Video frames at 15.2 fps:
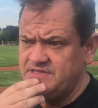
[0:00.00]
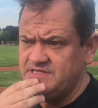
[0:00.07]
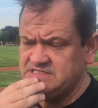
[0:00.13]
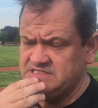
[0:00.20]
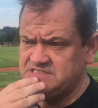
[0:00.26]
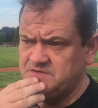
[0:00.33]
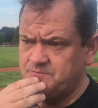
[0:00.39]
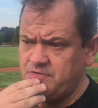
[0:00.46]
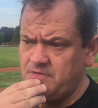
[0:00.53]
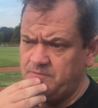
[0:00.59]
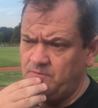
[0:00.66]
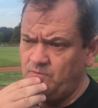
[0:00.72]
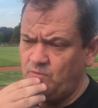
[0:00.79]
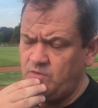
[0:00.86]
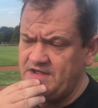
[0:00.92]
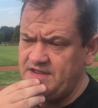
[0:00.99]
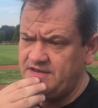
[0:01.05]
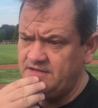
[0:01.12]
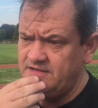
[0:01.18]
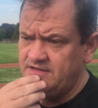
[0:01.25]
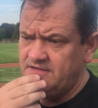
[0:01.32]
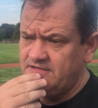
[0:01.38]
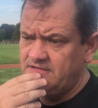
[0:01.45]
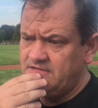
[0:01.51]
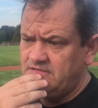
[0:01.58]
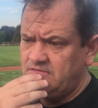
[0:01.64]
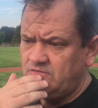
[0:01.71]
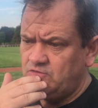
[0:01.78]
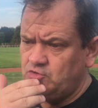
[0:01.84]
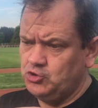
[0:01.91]
this is the problem when
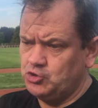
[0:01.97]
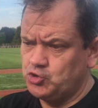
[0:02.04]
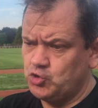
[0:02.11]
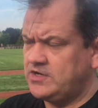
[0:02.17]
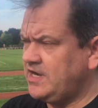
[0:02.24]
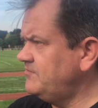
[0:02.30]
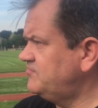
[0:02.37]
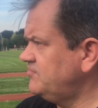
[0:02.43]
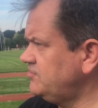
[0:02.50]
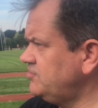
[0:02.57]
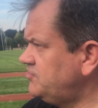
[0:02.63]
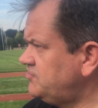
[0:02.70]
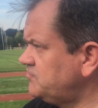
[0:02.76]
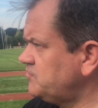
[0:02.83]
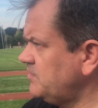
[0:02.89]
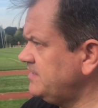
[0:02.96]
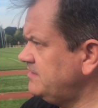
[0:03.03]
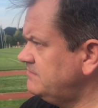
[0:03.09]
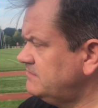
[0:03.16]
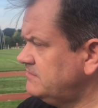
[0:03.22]
you draw games that you should win.